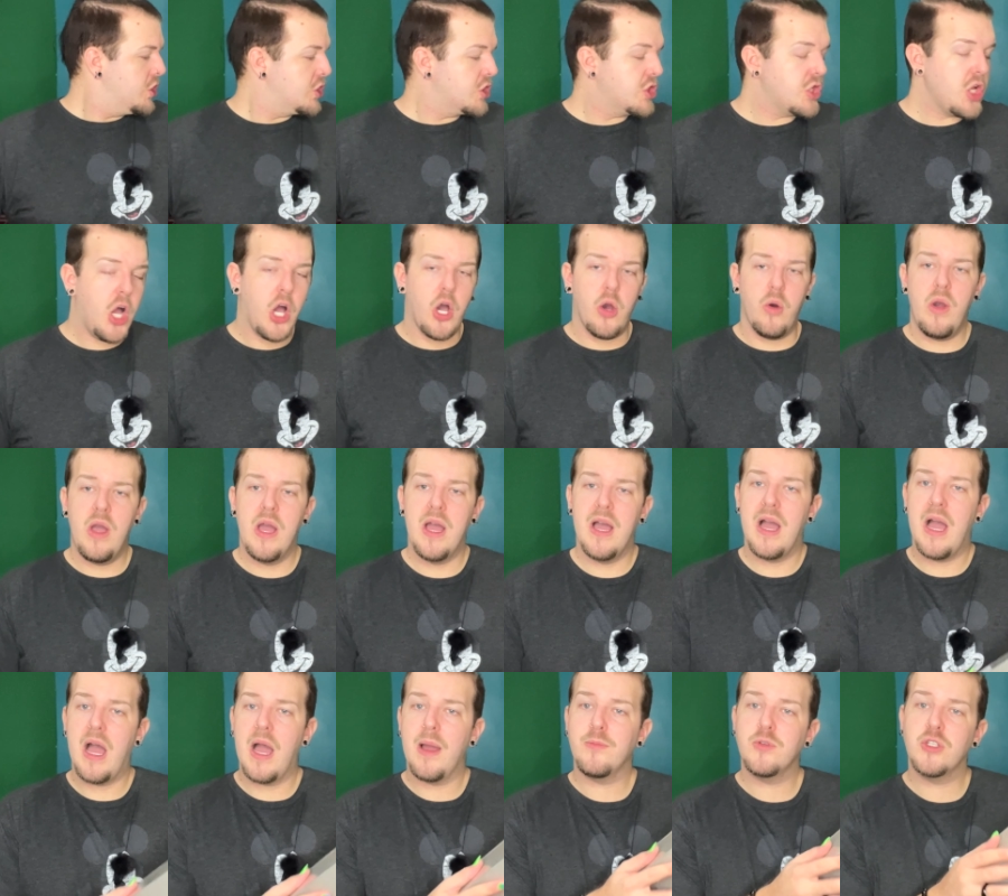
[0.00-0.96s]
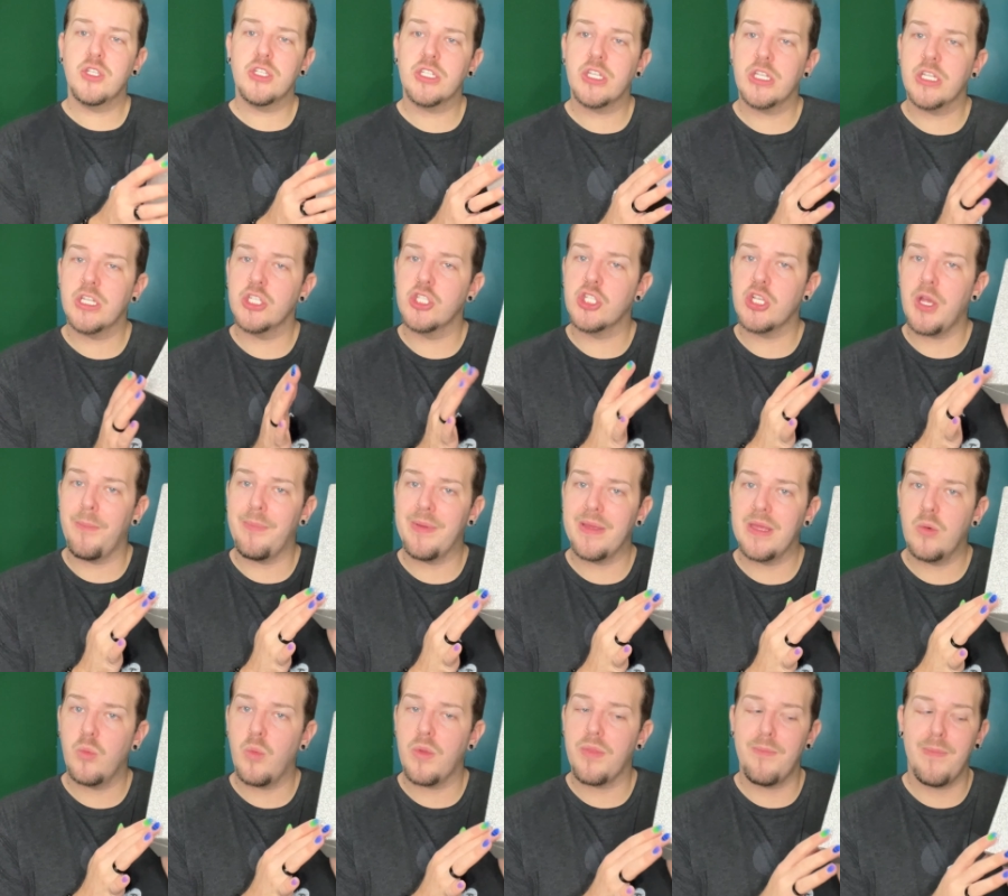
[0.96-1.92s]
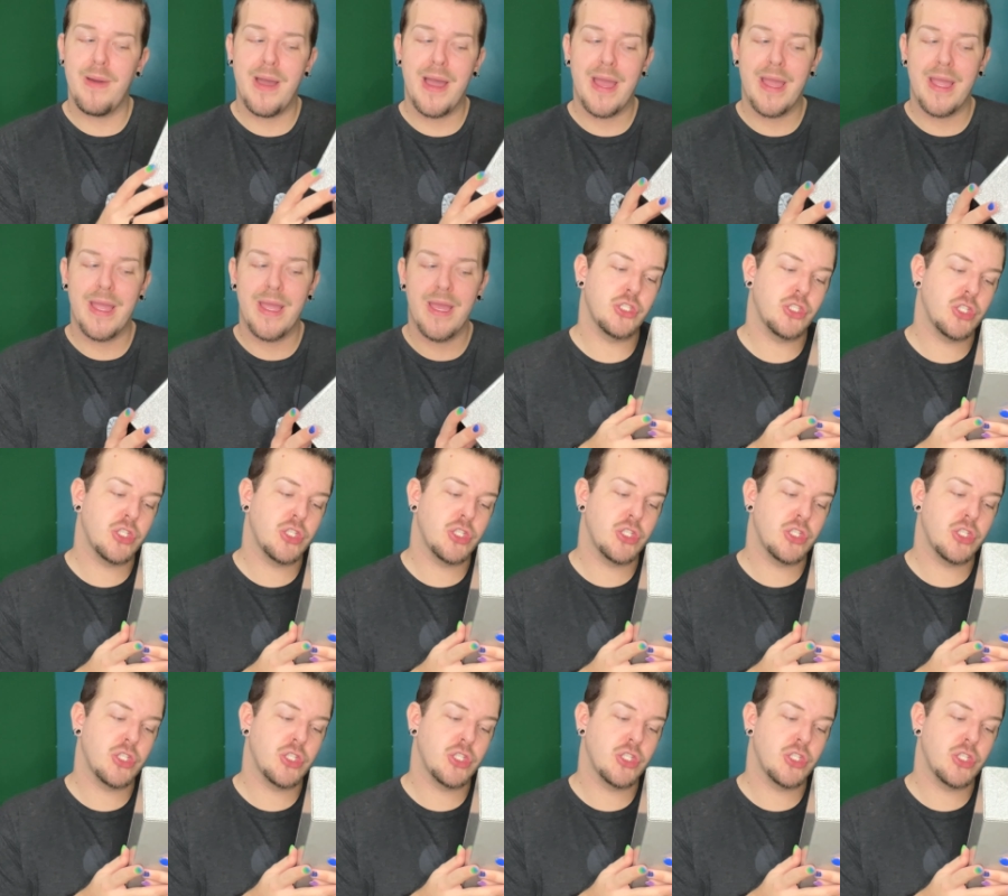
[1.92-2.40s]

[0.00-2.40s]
So I'm just going to jump in with my